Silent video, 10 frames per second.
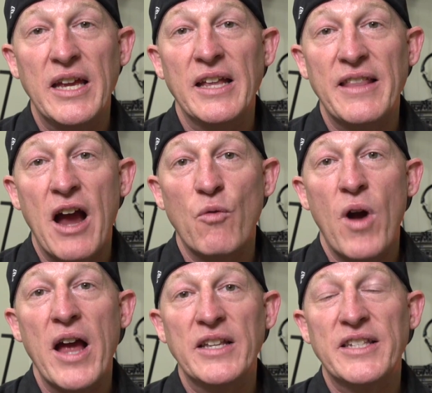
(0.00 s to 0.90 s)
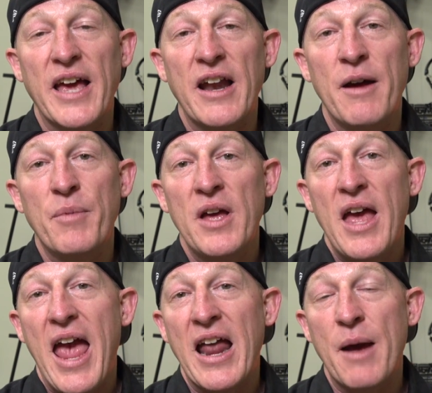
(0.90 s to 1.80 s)
get that ride set
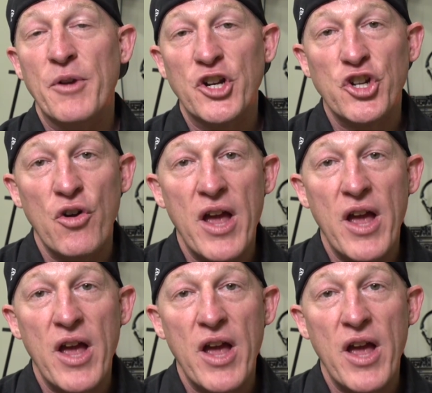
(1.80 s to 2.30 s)
up. And I'm gonna show